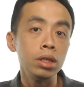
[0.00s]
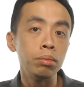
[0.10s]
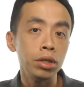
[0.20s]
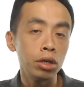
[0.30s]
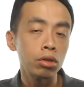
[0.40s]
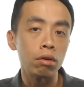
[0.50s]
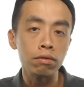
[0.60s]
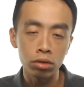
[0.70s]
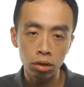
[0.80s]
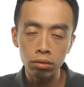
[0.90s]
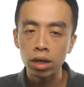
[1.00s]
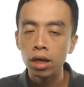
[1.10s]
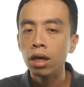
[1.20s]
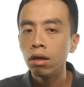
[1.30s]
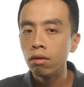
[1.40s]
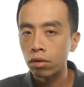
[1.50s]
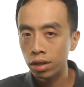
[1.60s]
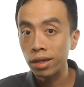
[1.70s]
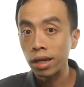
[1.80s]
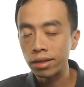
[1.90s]
pH of the salt for
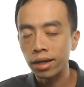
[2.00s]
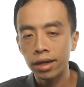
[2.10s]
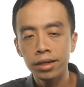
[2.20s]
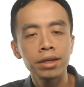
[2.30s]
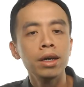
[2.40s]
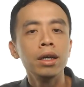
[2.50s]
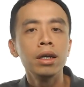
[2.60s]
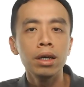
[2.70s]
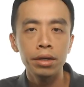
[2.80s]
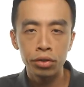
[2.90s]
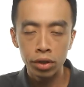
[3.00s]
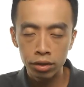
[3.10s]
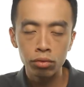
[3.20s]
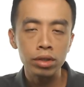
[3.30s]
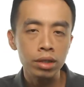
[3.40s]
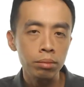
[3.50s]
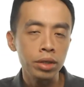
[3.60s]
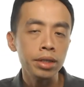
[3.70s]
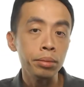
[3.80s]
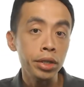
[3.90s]
this exercise is just to
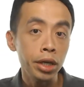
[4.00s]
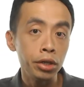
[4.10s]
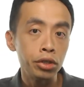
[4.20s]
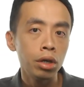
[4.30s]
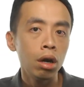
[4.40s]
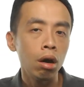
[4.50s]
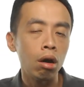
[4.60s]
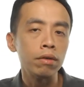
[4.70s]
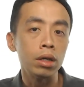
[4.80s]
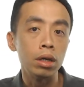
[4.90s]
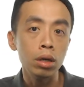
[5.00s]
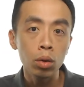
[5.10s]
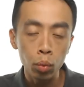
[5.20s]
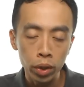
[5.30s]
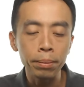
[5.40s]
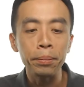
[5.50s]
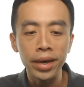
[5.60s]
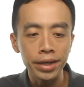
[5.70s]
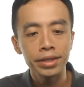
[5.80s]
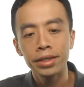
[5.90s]
determine the pH of a weak
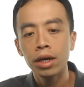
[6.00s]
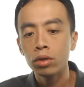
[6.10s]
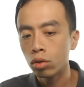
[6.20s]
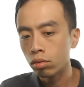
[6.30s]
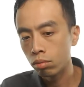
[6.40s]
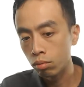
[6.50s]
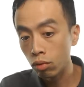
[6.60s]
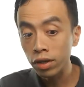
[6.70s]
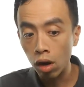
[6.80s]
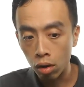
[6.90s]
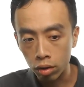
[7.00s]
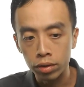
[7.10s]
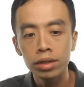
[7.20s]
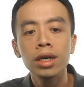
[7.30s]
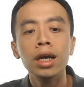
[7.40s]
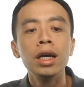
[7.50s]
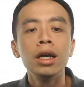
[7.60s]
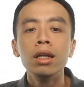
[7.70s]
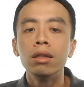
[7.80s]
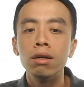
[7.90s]
base. So moving on,
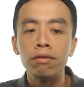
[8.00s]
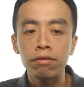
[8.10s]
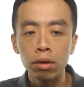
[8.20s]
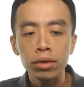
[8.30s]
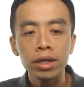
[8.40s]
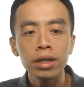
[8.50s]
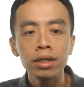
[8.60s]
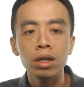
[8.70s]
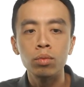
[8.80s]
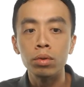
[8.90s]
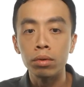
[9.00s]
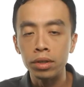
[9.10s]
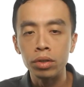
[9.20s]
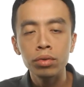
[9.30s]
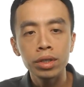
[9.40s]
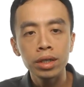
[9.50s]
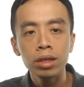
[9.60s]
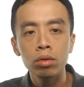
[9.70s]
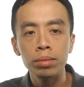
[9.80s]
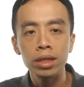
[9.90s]
the formula that we will be using
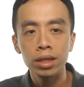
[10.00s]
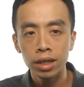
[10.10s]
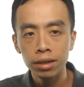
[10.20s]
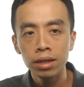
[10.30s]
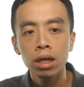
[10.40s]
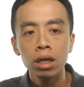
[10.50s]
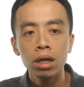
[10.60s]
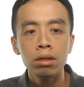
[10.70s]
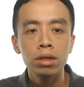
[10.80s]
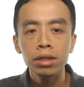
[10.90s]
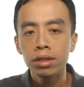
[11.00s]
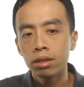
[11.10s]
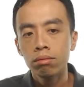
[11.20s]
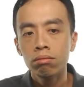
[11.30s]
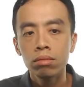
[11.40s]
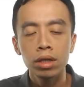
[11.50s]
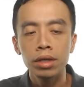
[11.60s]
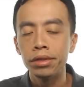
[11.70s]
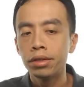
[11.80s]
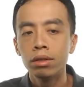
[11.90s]
will be here. This
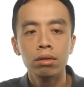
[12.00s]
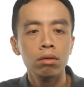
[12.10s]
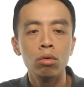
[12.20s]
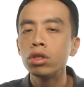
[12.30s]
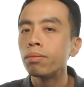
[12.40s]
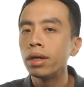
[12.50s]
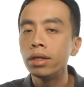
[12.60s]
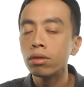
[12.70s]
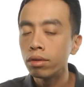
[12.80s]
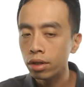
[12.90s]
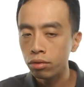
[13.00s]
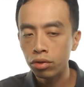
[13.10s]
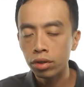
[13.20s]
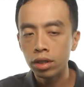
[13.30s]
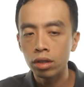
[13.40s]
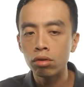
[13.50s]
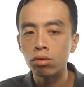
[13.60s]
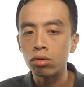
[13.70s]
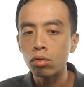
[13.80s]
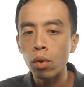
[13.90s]
is OH minus concentration equals to
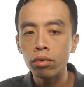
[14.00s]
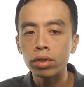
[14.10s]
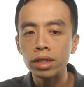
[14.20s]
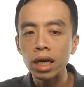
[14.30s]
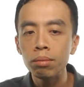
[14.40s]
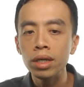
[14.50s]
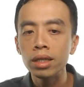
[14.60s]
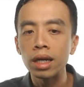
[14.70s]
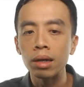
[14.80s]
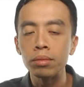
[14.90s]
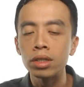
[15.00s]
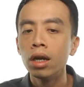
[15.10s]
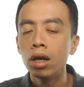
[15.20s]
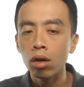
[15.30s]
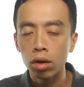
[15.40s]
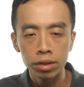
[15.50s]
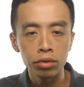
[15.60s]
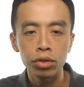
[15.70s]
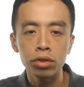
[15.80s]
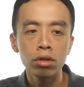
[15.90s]
square root Kb times
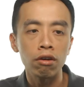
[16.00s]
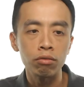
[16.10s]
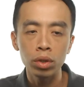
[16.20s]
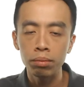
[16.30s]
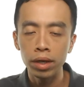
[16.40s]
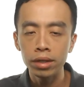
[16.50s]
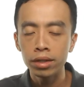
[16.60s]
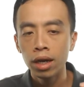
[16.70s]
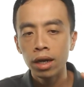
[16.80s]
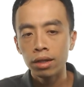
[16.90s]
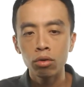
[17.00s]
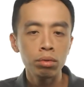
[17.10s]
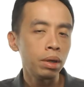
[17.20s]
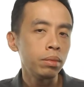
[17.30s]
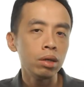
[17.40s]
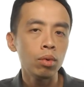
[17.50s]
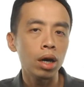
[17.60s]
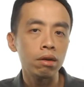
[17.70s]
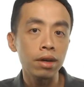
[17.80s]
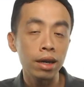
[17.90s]
concentration of weak base. Now remember what
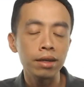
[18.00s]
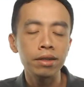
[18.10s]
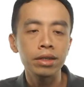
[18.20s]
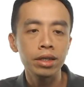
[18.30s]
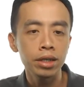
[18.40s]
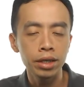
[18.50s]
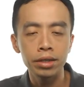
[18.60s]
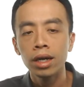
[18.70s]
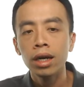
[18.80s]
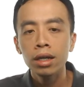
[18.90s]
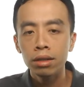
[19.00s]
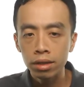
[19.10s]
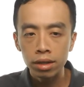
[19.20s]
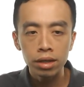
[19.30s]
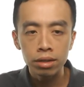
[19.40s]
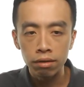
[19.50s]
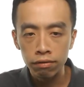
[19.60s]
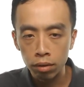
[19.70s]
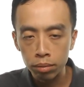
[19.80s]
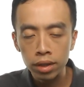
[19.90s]
I've highlighted here is this is the
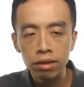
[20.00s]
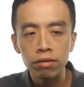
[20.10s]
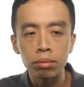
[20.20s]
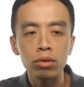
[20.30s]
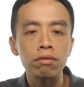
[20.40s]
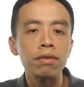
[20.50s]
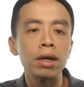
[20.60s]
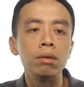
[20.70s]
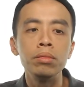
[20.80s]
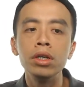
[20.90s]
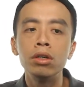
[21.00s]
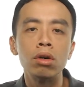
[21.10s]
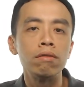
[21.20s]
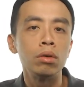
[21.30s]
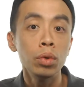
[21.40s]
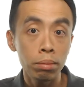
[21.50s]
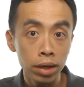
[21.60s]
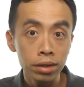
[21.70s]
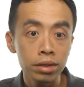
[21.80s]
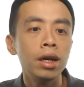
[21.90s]
formula for me to find the pH of a weak
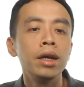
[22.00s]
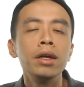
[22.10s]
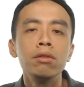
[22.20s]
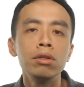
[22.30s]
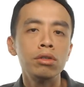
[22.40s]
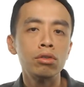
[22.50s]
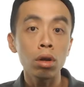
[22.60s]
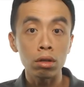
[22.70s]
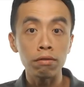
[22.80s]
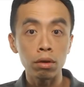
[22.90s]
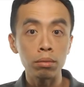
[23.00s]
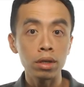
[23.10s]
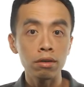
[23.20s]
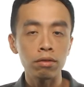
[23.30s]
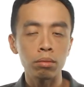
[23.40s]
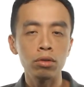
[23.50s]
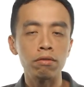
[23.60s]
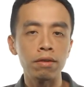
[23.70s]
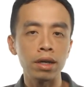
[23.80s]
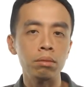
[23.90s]
base. This is not the formula for me to
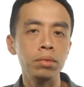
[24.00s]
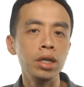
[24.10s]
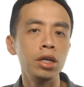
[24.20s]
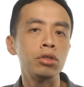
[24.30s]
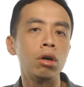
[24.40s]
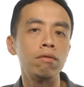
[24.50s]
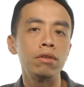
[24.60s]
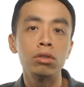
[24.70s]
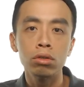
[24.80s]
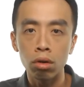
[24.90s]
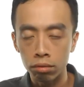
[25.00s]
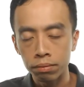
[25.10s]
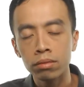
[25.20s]
find the pH of a salt.